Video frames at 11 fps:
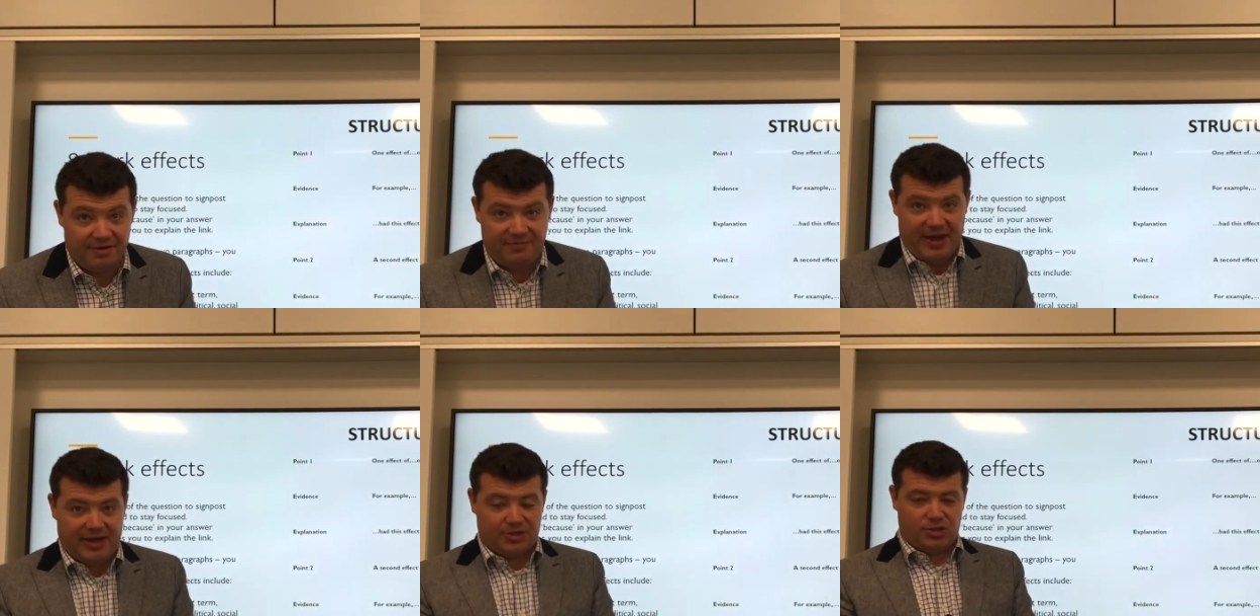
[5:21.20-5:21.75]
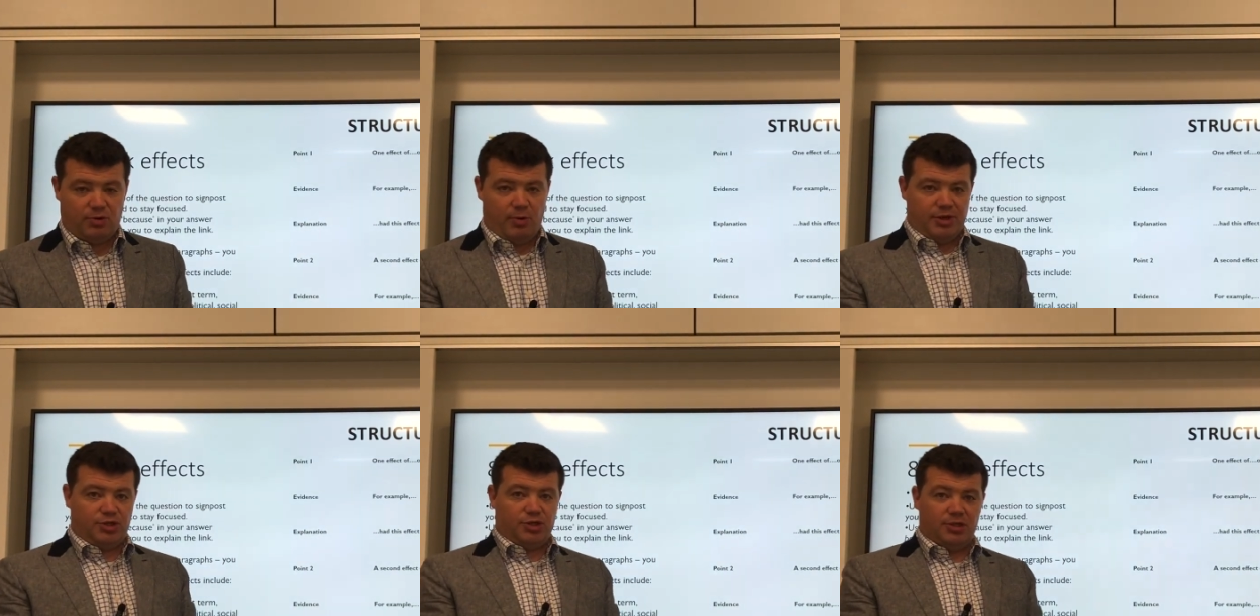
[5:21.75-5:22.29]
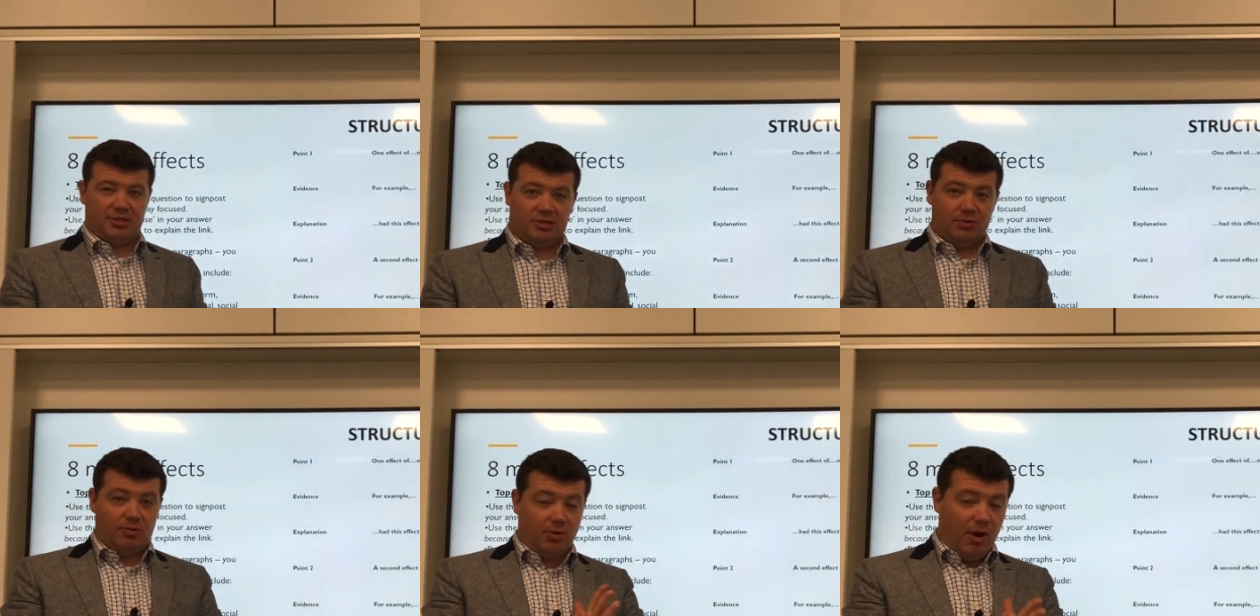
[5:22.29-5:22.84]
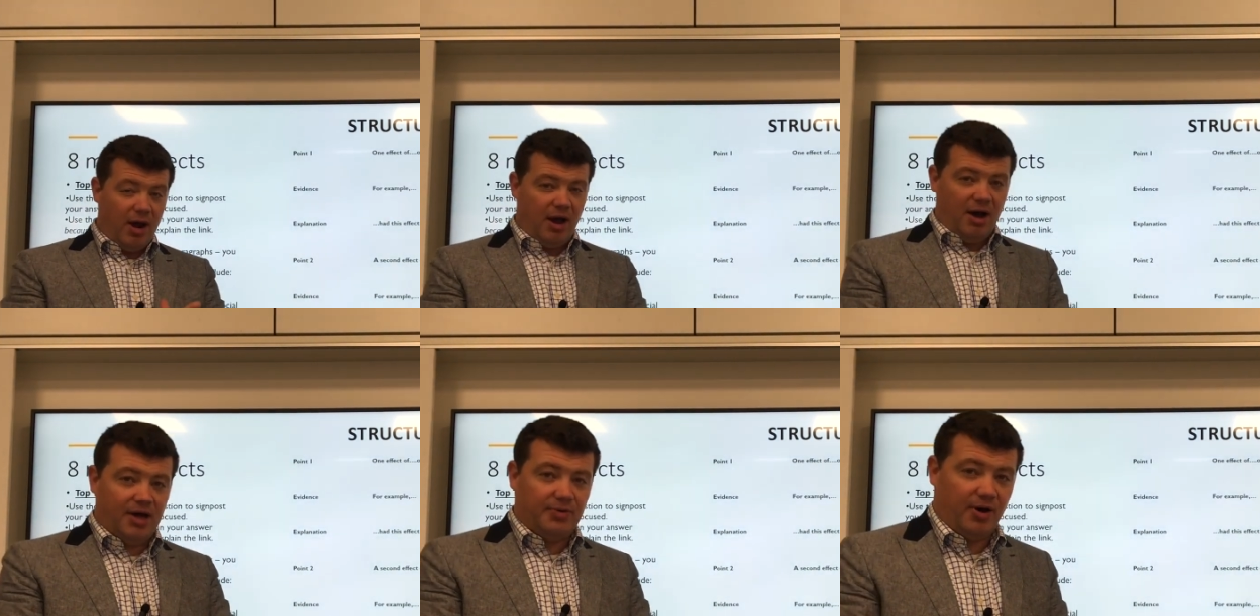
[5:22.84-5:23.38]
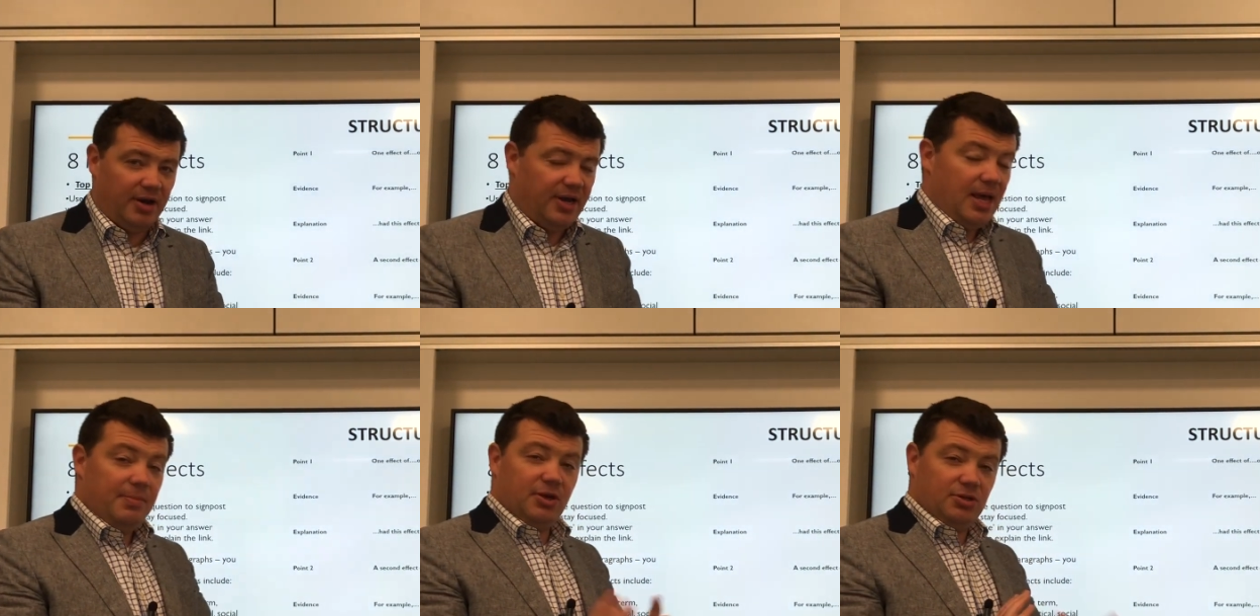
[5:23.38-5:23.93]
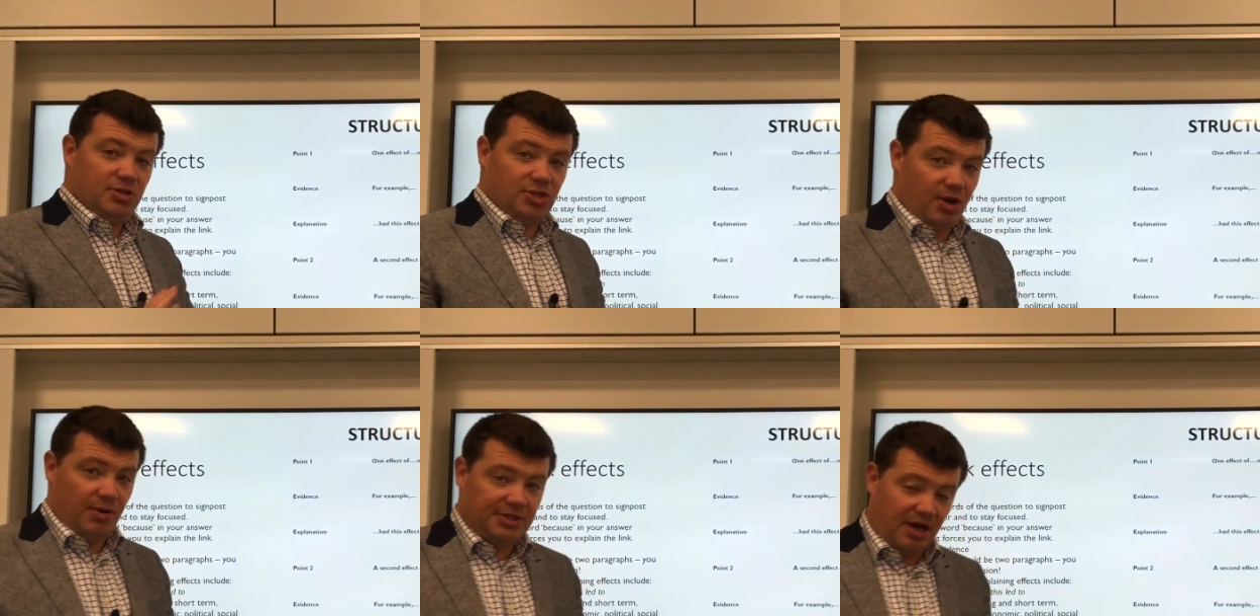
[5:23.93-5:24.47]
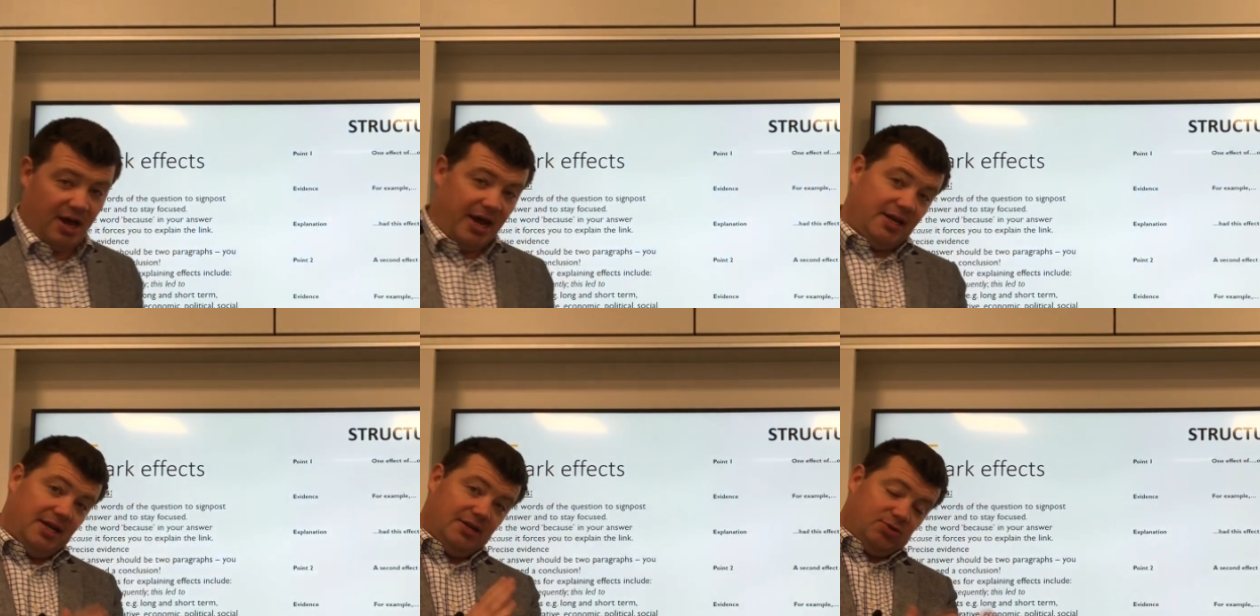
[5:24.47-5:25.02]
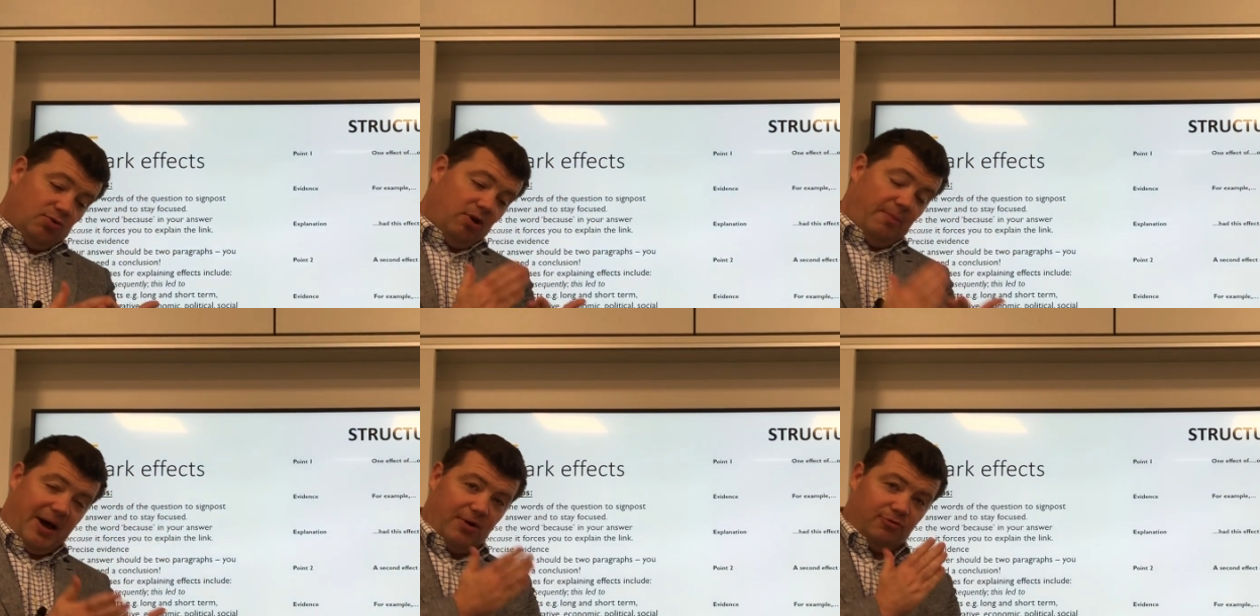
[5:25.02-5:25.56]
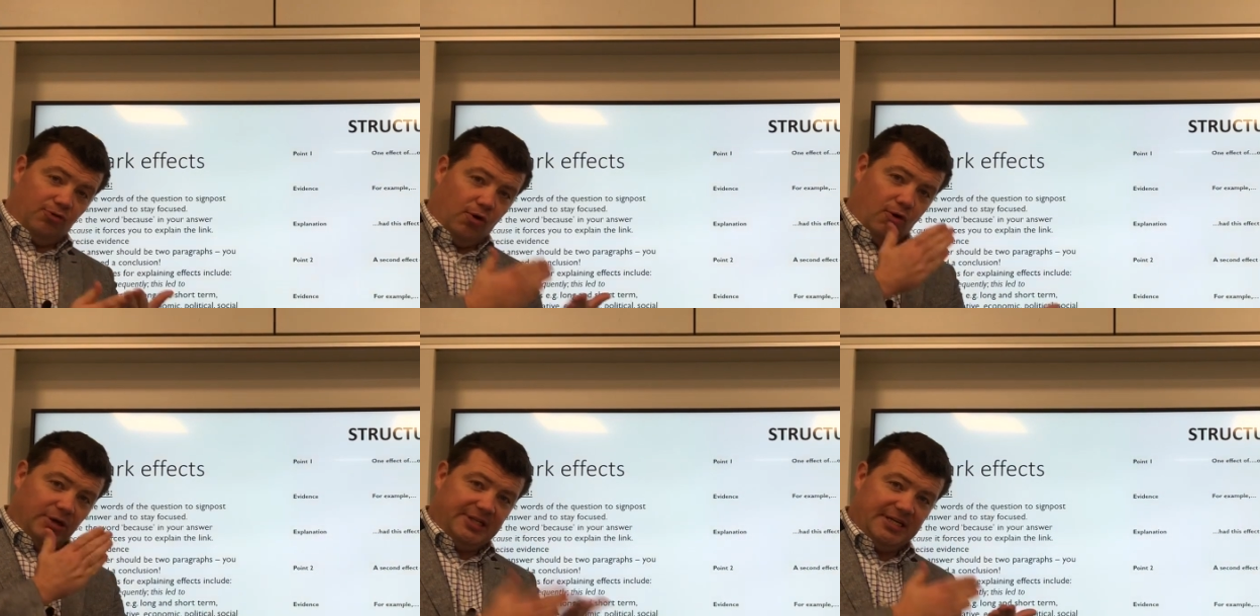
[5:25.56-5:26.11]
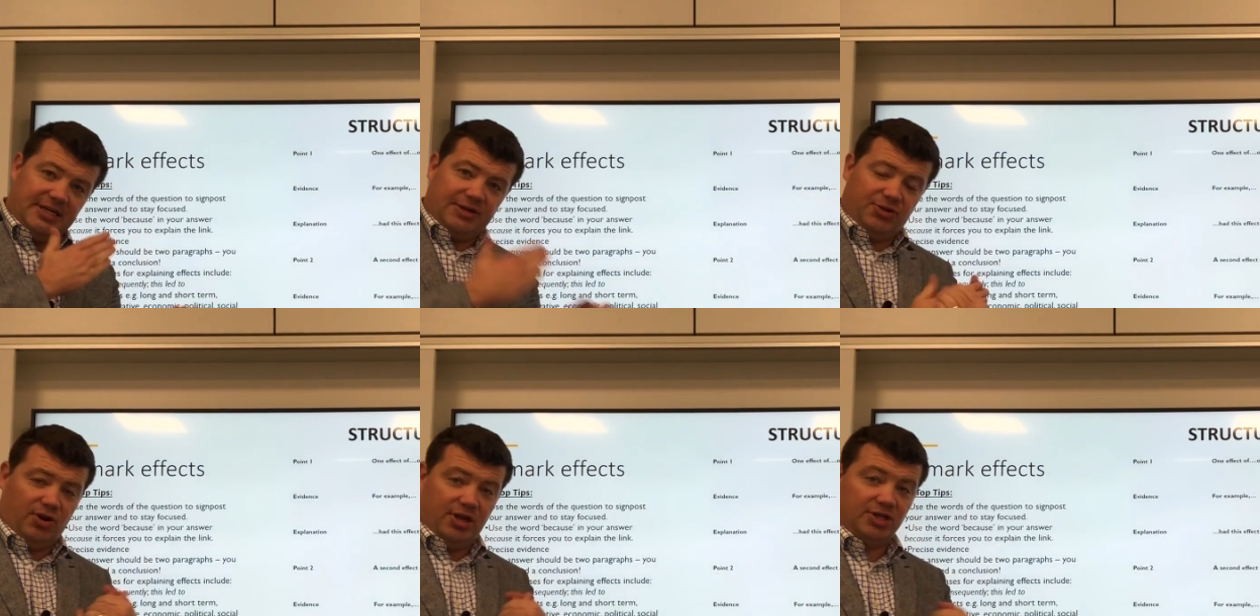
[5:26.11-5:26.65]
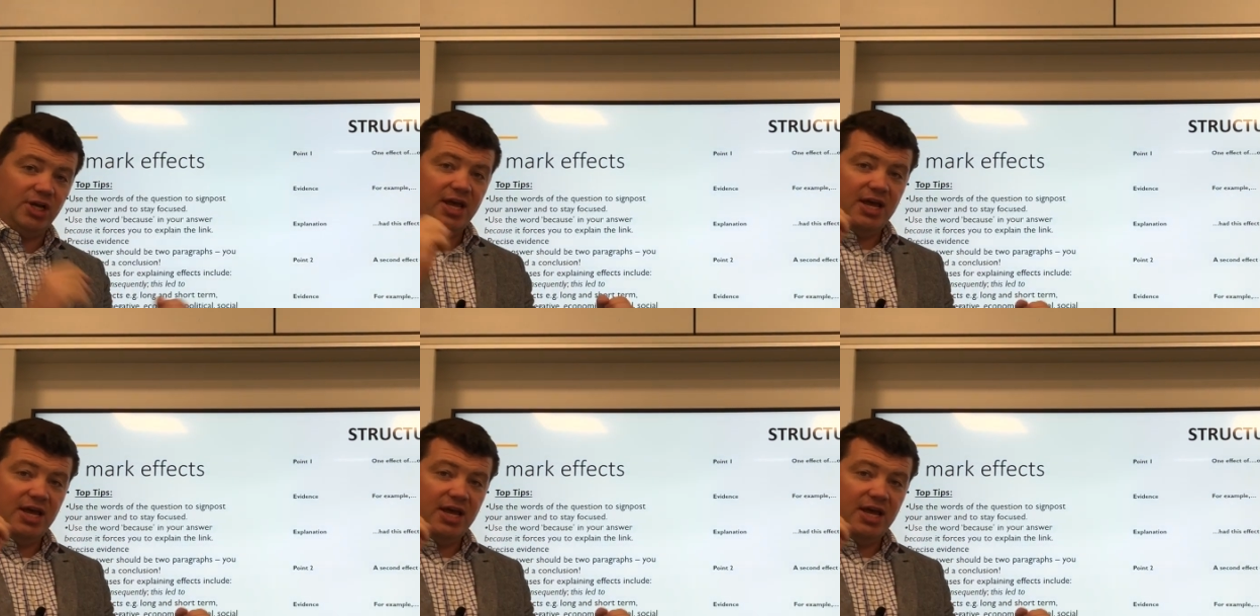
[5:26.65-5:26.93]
effects questions. Quite a hard one because there's nowhere to hide. It's all about raw, detailed knowledge.